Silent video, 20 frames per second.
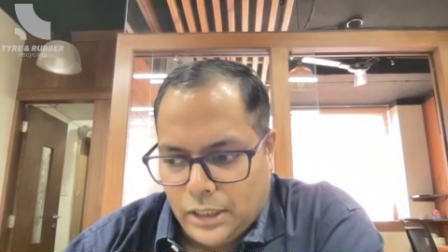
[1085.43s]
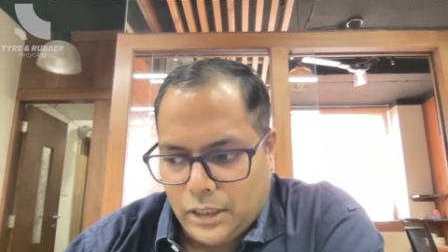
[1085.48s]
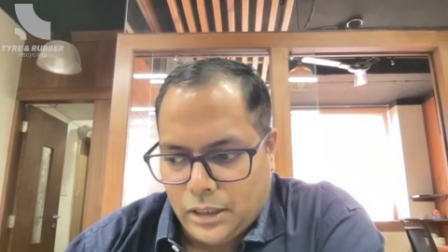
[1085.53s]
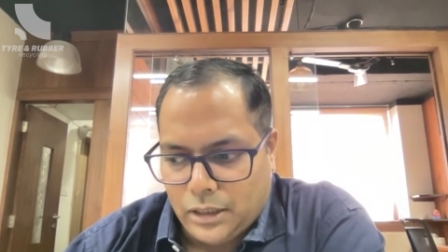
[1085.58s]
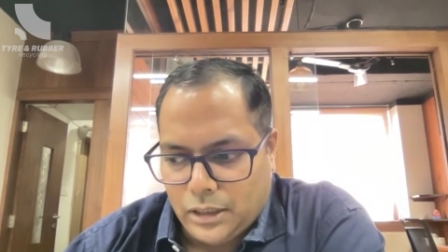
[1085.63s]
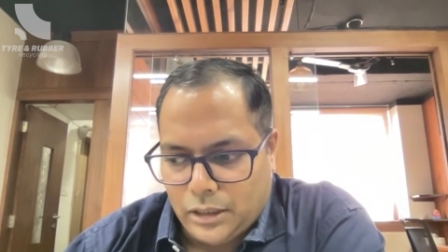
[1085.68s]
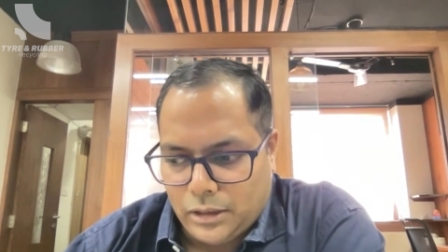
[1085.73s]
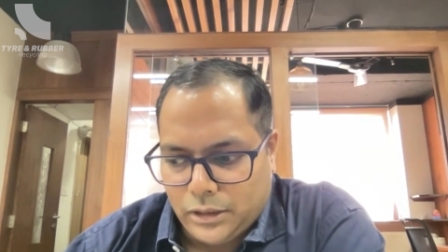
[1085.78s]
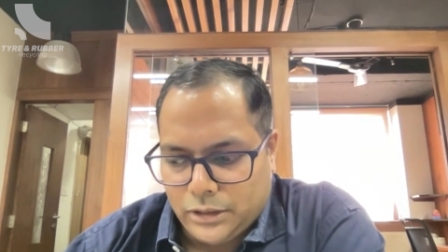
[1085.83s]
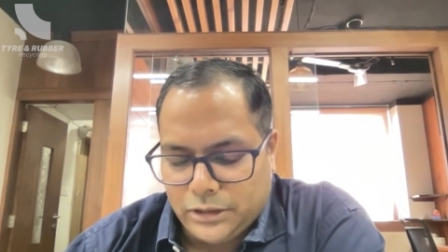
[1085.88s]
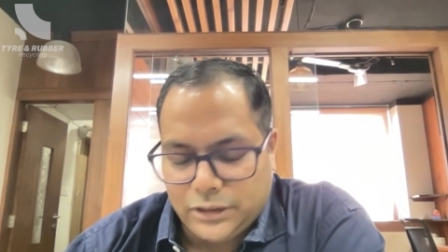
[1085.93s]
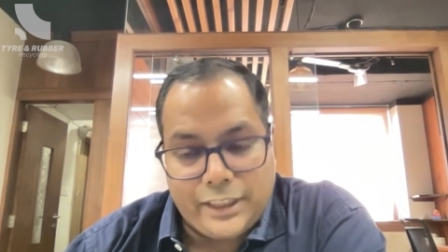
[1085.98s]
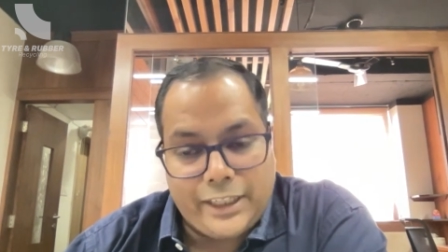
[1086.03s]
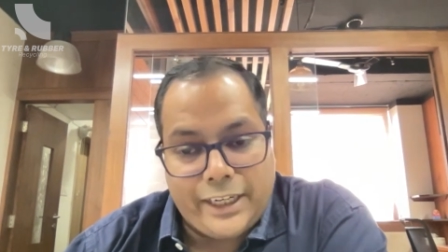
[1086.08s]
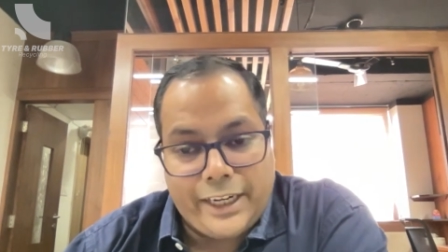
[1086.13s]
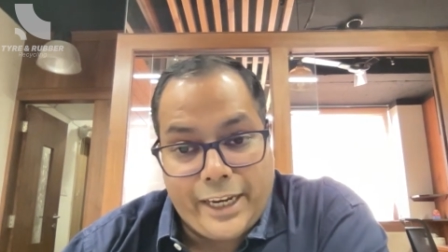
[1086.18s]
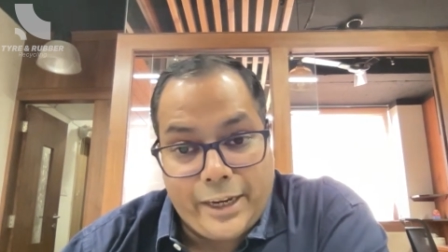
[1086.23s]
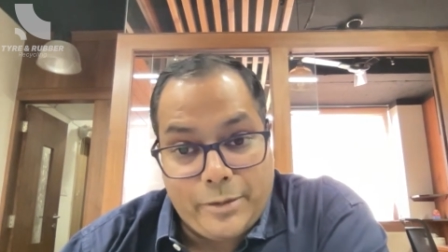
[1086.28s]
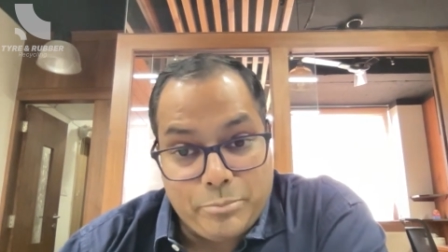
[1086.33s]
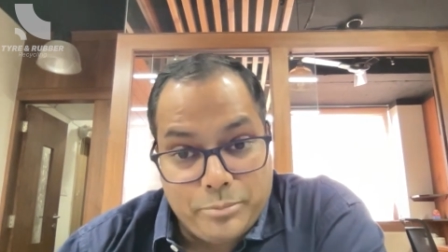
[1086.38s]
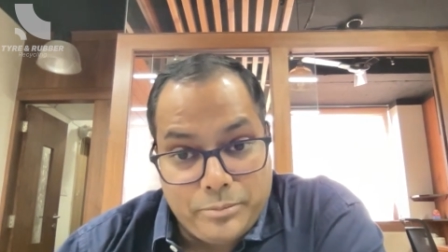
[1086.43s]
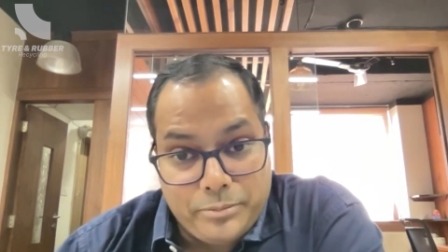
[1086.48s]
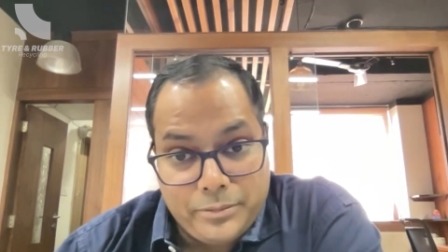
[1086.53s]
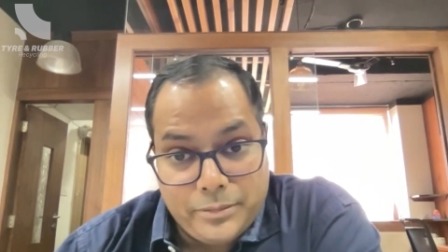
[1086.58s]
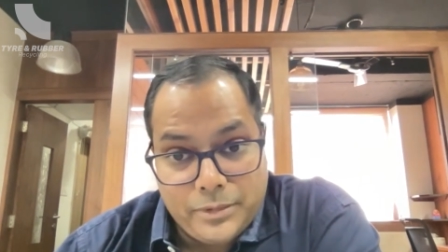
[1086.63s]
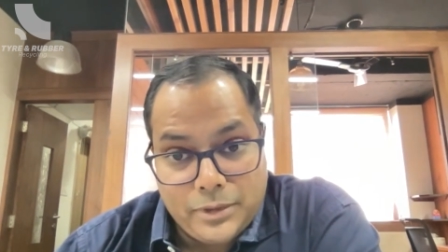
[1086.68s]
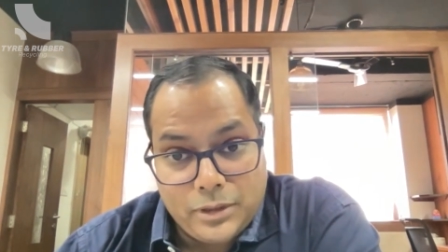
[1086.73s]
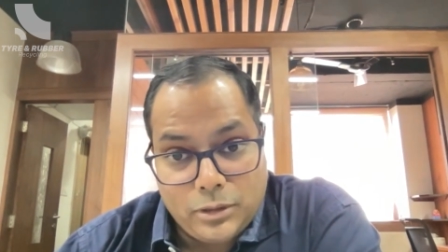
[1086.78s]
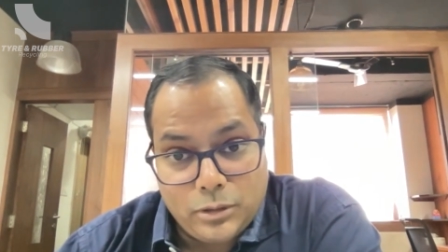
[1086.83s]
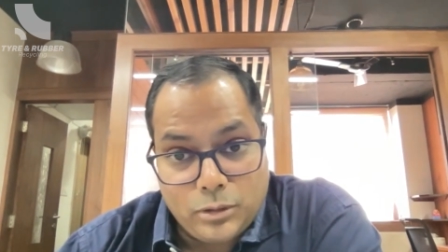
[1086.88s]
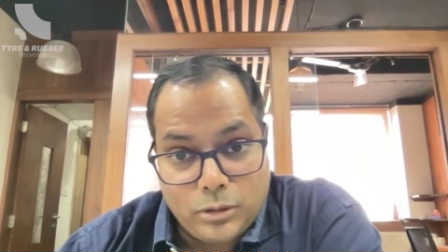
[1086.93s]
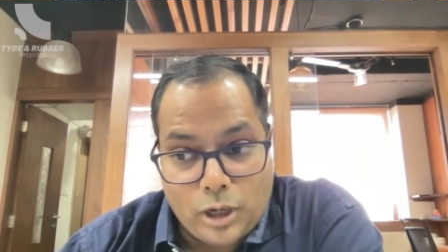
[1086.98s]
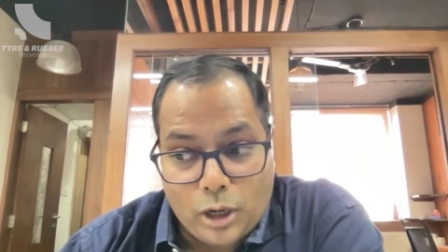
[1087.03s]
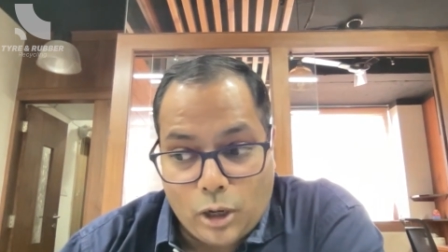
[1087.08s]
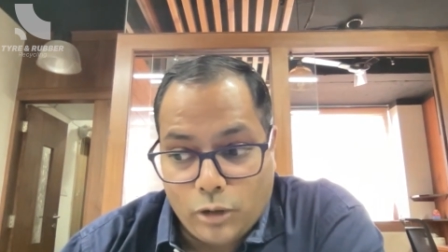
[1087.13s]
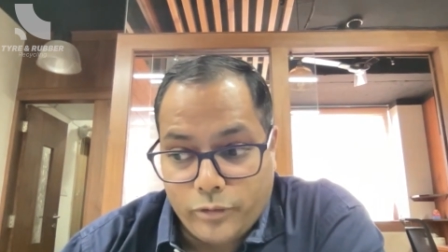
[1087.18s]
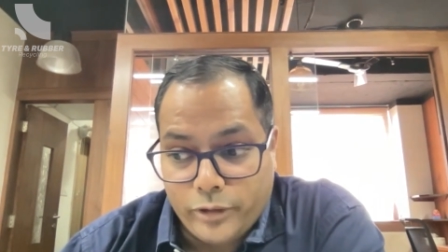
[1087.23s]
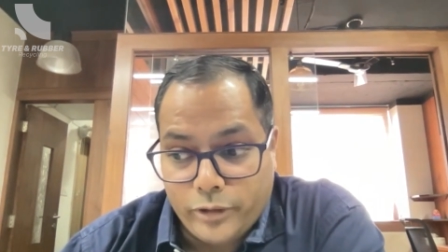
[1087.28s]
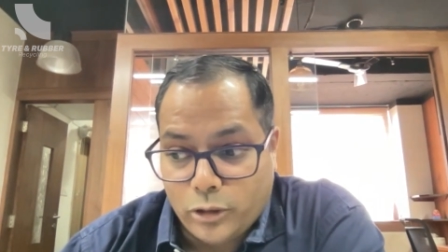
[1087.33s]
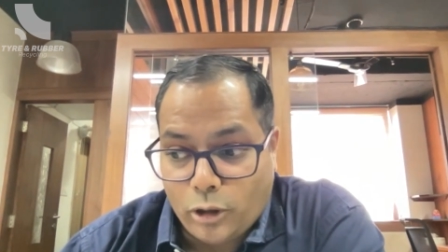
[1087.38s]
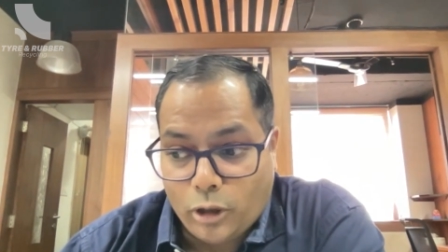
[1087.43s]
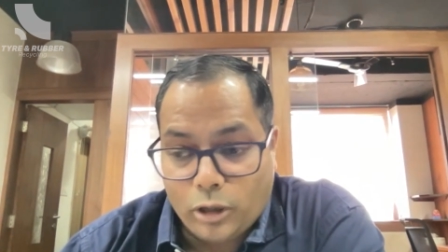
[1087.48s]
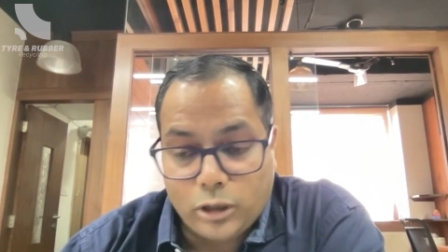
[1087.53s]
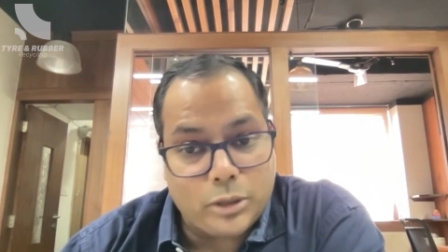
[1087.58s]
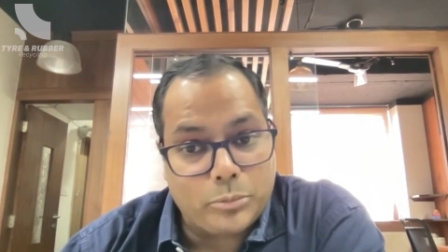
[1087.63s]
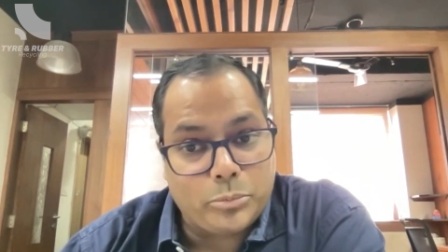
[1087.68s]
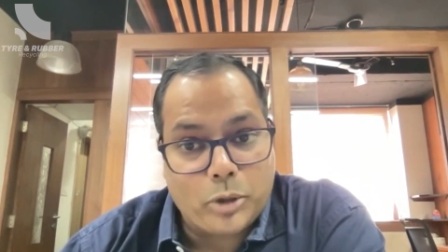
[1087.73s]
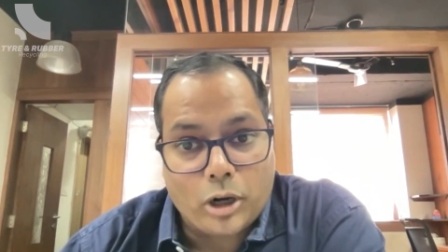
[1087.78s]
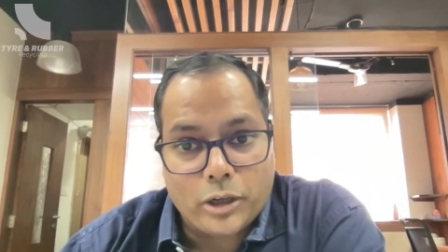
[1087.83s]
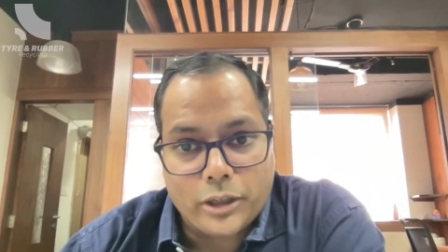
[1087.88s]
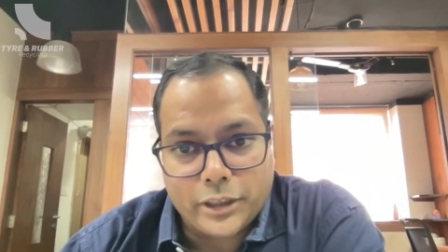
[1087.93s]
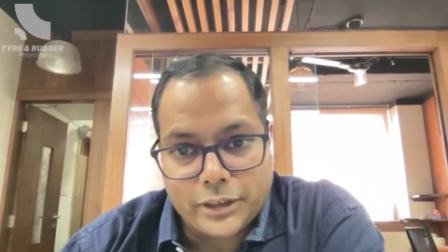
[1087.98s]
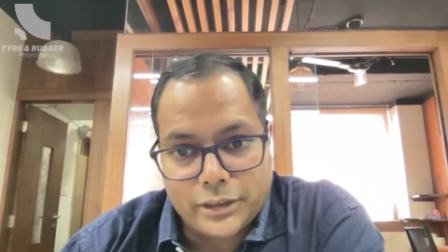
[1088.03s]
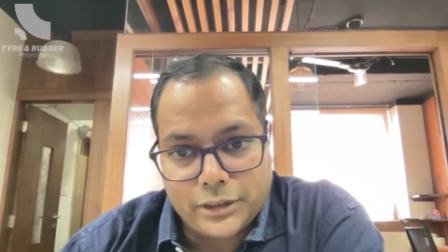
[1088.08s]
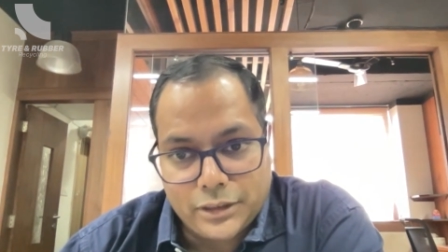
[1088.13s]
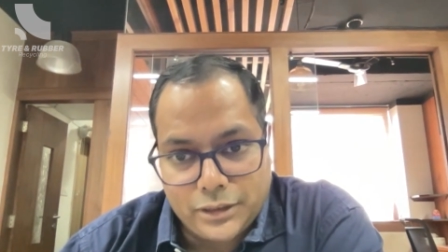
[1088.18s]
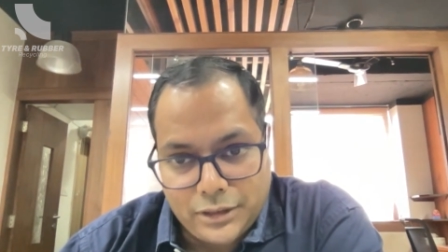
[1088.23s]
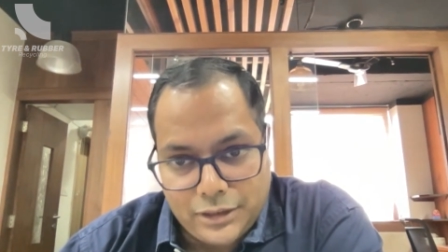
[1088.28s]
uh, is the name, you know, how we call the product,